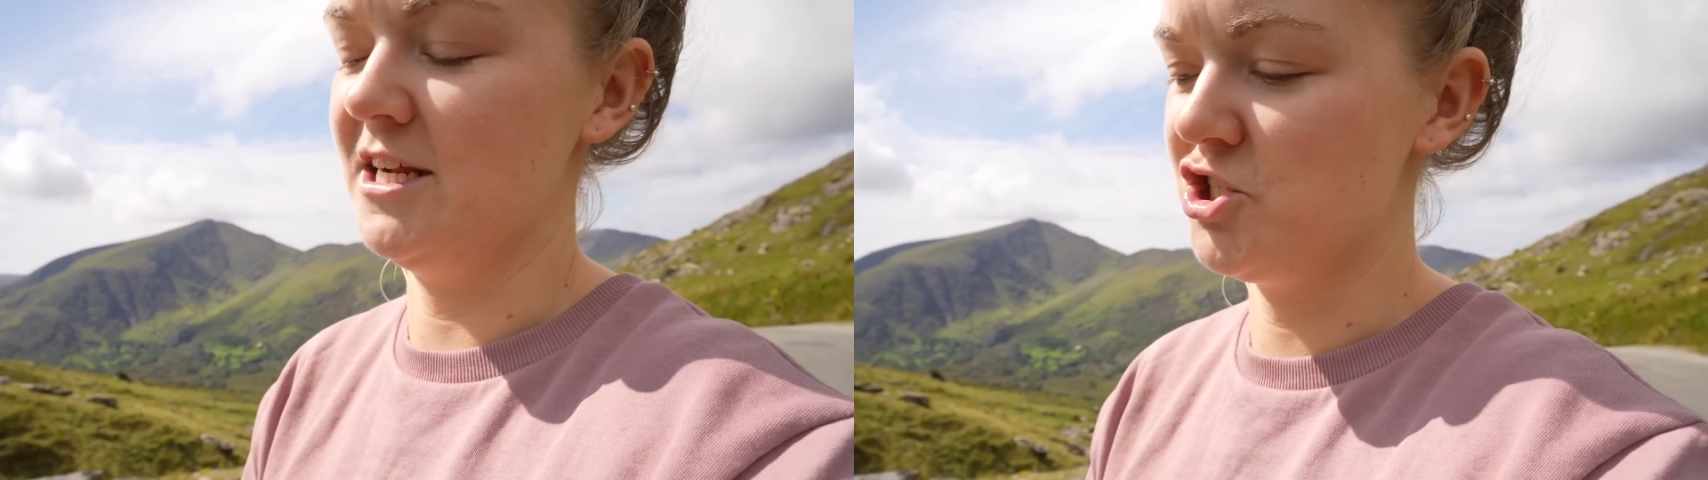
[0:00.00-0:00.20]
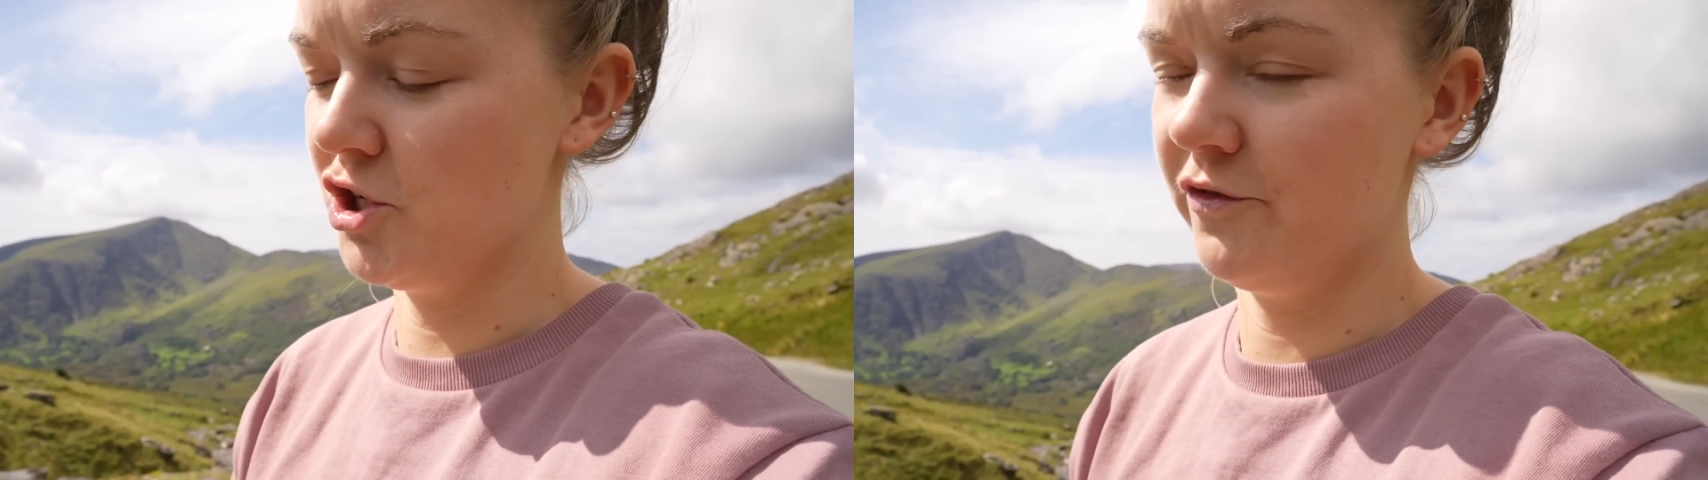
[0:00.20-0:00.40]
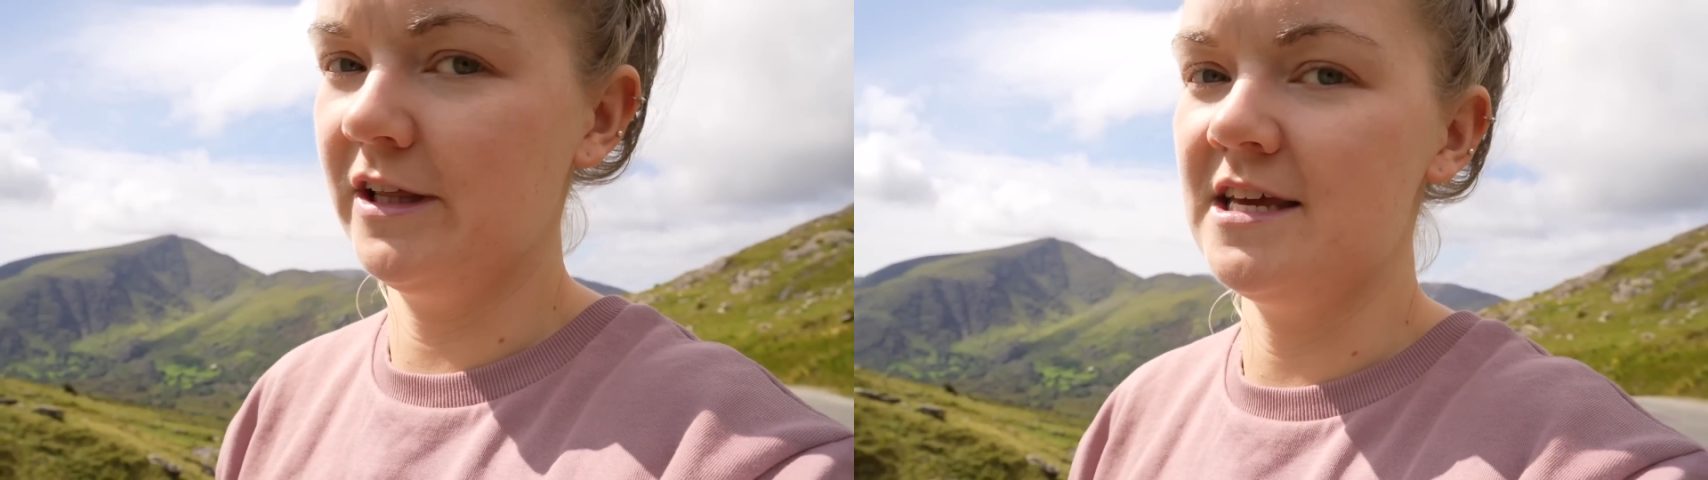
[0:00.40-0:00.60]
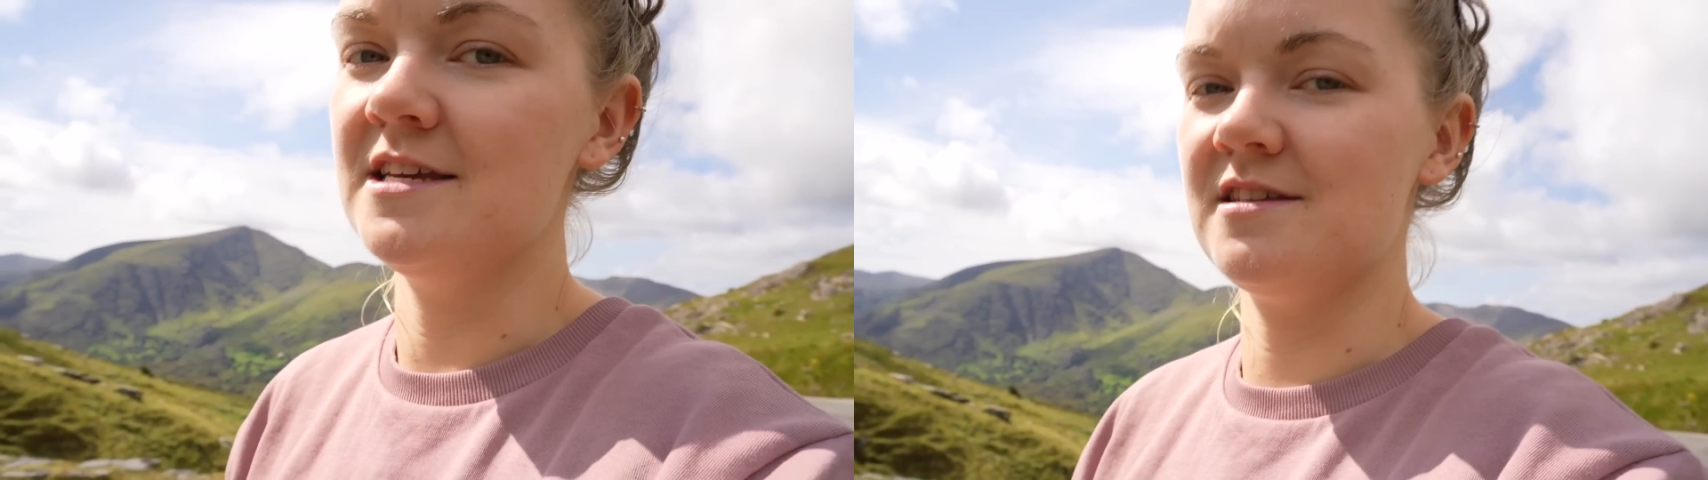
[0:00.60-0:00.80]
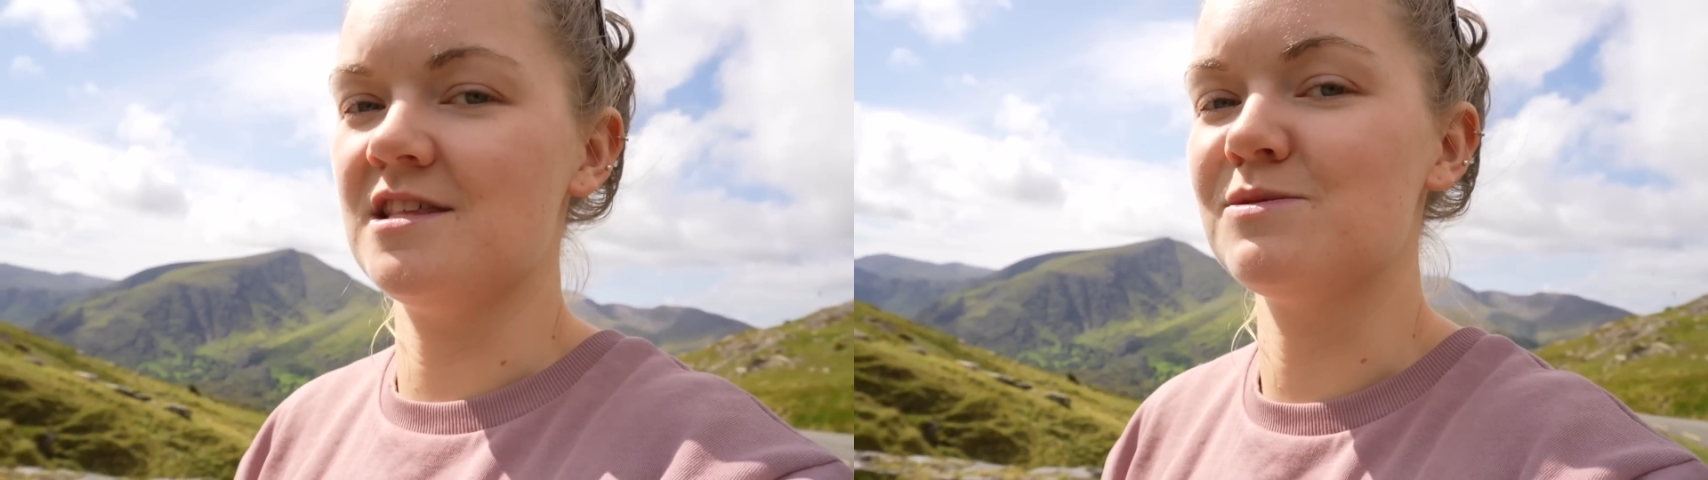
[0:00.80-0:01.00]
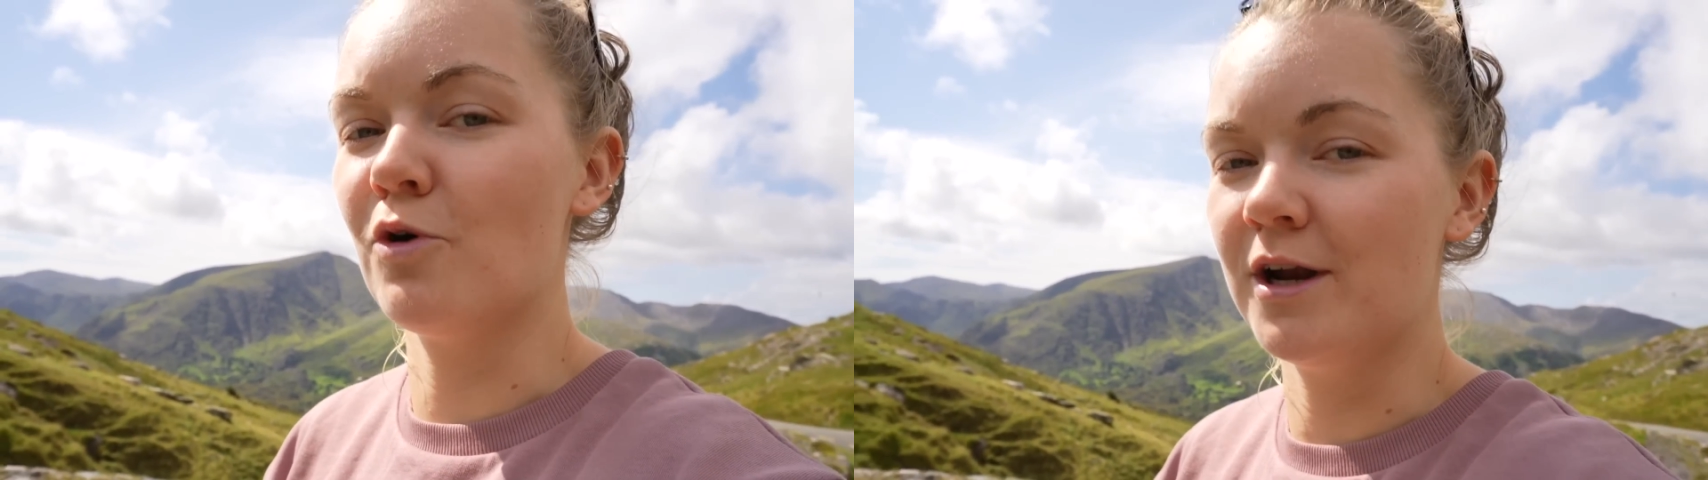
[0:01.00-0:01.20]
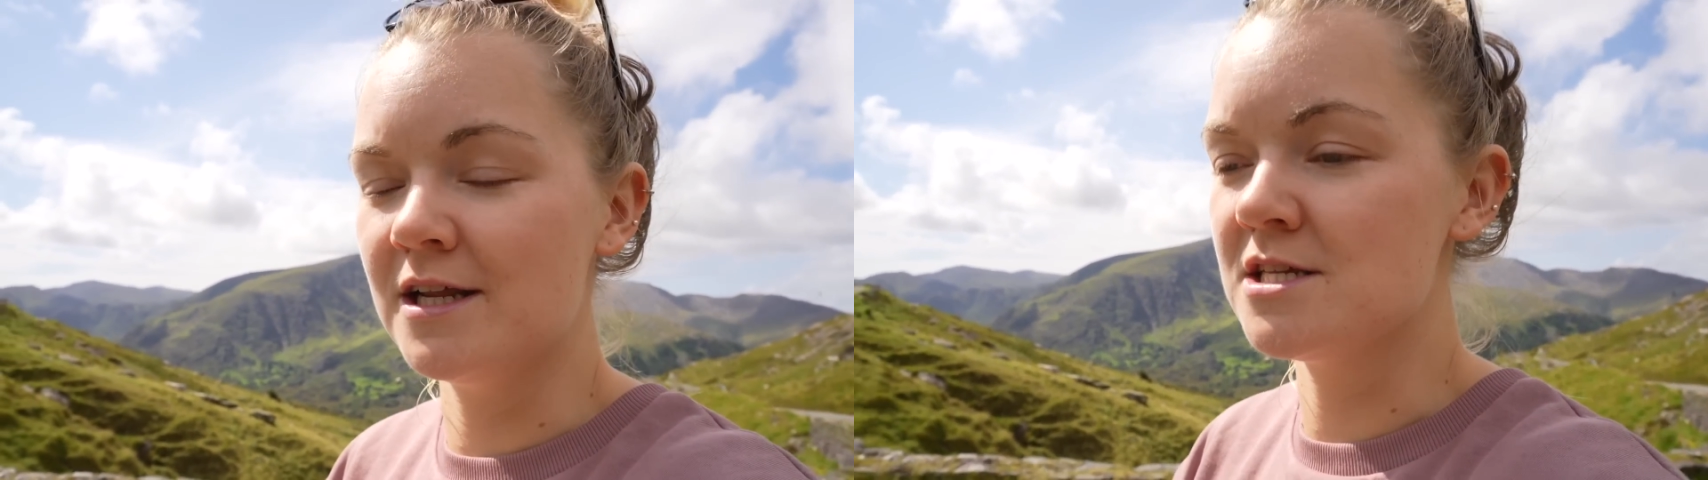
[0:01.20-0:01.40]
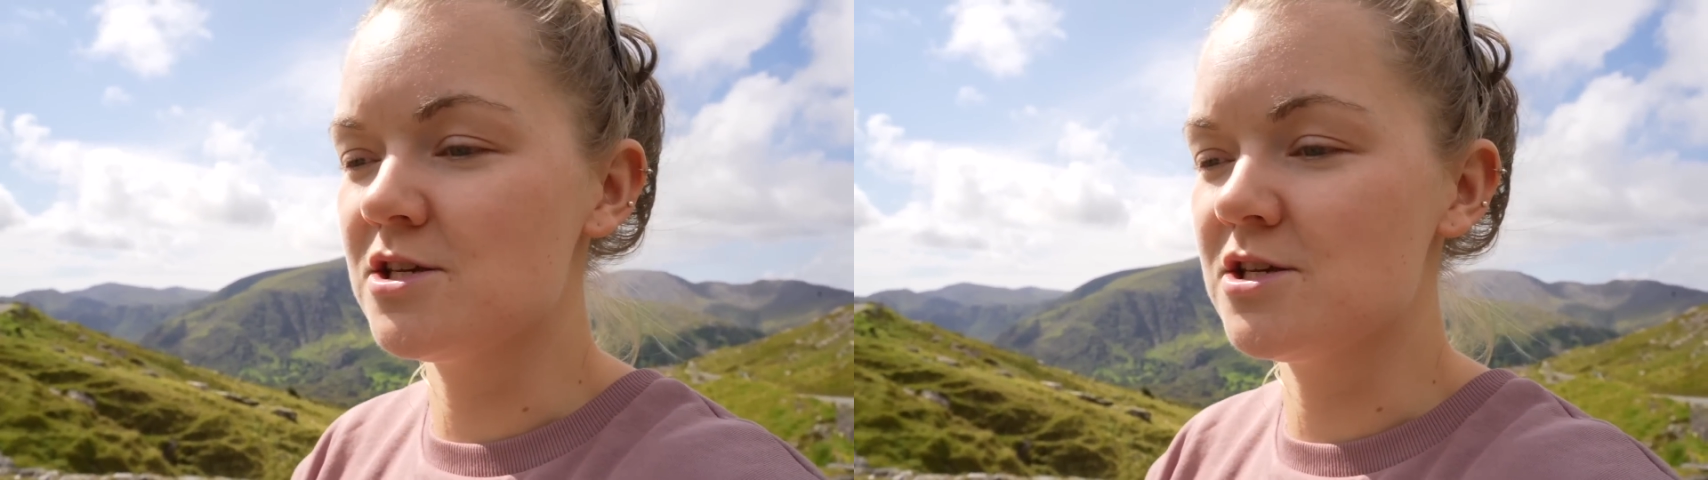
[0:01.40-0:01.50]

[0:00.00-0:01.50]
I just took it really easy this morning,